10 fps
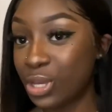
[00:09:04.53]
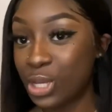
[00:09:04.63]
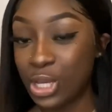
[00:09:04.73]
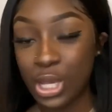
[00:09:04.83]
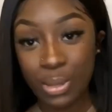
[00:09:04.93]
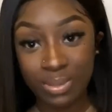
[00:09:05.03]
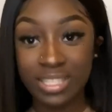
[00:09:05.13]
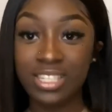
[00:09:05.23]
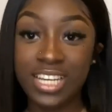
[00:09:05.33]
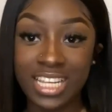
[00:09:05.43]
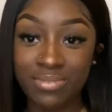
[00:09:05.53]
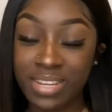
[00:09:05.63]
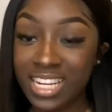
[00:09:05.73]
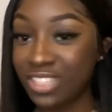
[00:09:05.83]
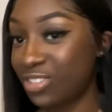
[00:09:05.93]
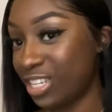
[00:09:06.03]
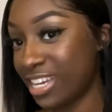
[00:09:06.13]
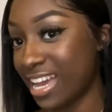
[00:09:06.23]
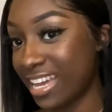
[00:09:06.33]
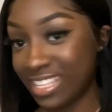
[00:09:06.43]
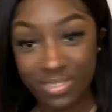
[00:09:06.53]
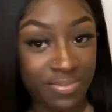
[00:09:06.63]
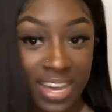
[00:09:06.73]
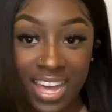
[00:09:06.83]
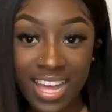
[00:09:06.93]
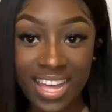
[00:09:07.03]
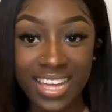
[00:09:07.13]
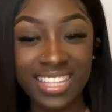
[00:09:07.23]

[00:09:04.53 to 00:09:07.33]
hope to see you guys in my next video, guys. Bye.